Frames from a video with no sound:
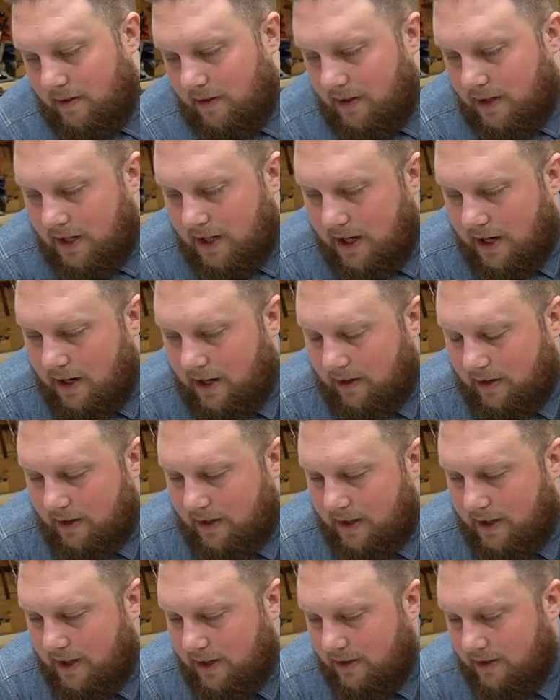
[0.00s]

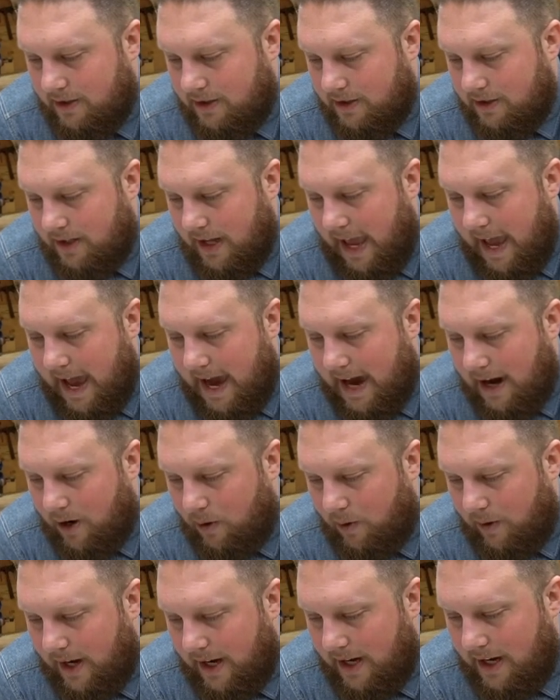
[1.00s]
Oh, Killinger!
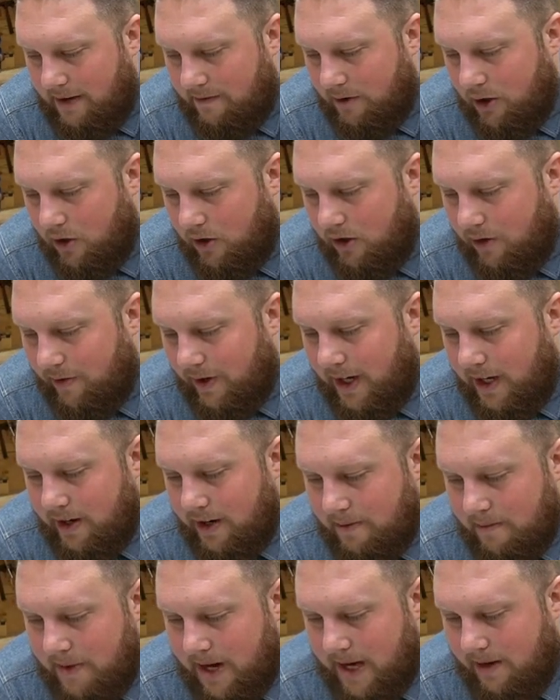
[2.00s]
Ow! I didn't even know you were in
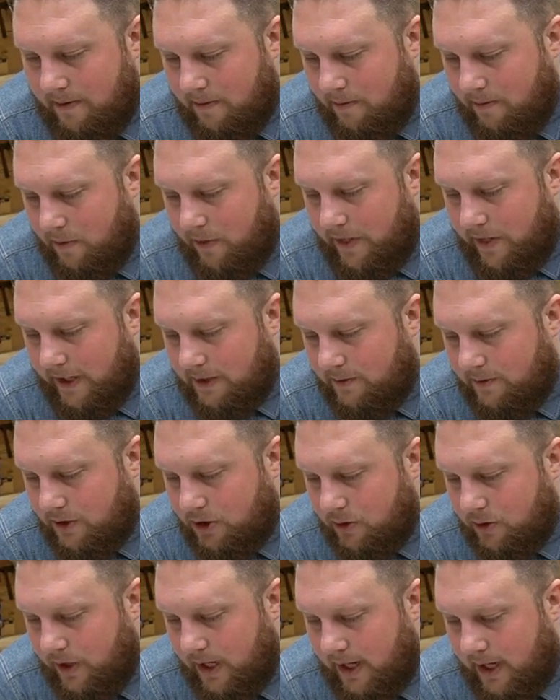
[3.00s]
here, man. Well, thanks for
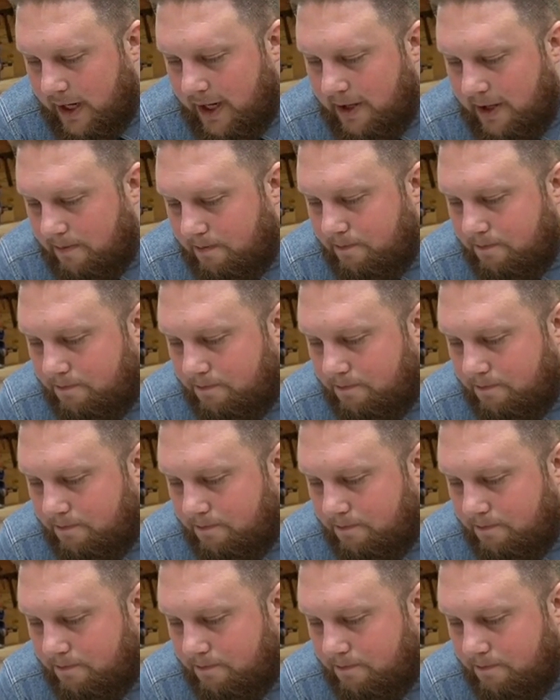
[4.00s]
joining in.